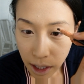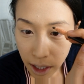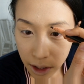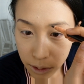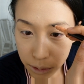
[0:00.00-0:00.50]

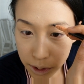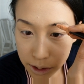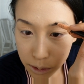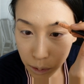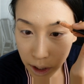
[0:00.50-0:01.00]
And the
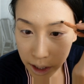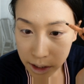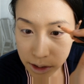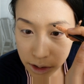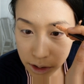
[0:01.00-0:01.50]
reason why
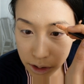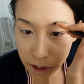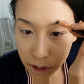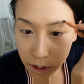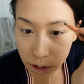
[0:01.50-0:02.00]
is
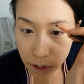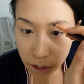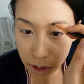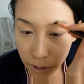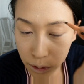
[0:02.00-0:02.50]

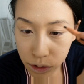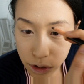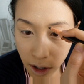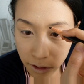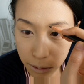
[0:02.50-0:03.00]
if you
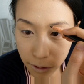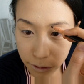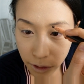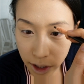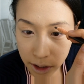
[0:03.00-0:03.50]
start from the
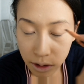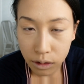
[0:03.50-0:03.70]
front,